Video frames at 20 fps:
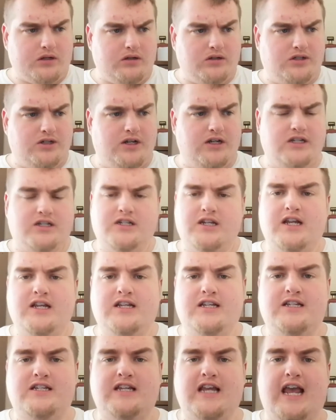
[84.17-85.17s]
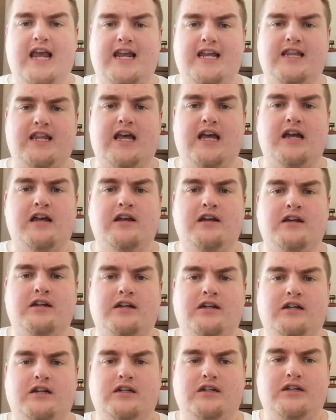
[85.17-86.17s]
So it's certain to say that,
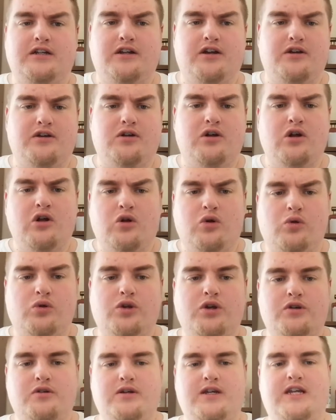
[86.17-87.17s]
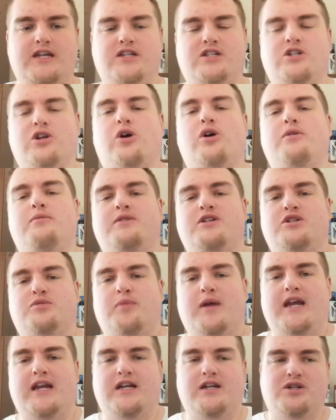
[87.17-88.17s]
although his time in
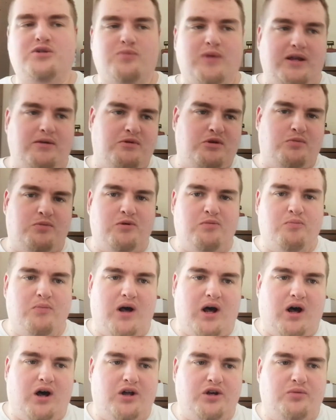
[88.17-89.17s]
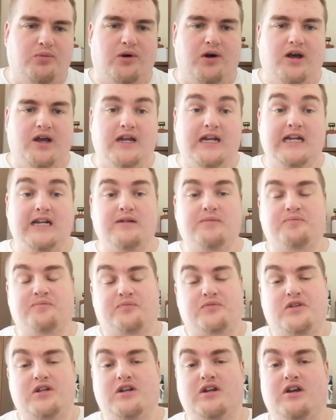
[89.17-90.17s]
Spain has maybe been marred by,
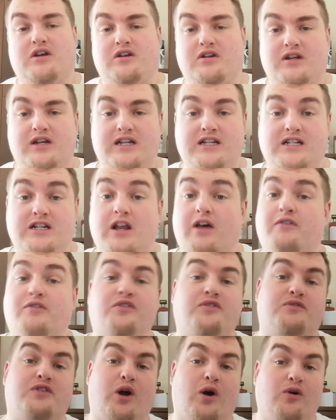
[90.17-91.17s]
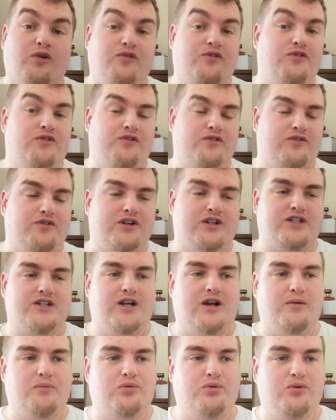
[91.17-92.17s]
his love of golf, for
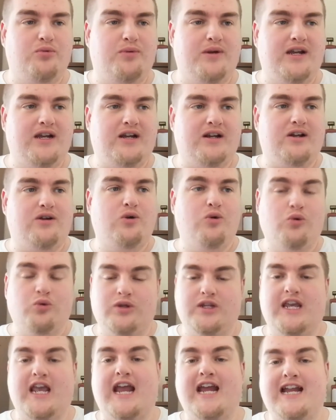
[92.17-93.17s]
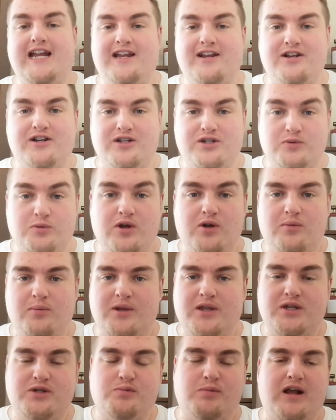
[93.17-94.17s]
example, being called the alien as well
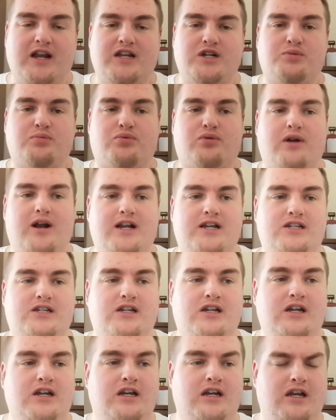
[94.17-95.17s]
by the Spanish press.